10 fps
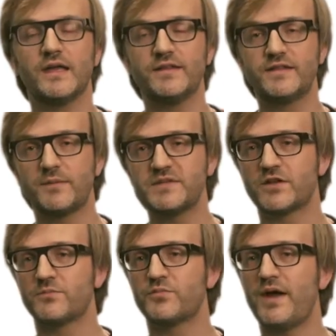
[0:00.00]

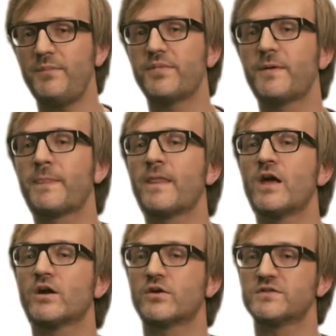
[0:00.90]
Intermittent PrEP,
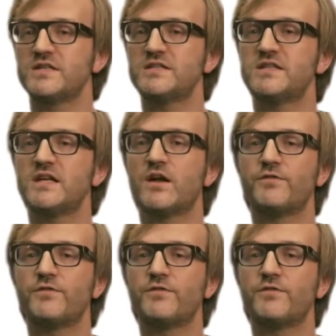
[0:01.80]
consisting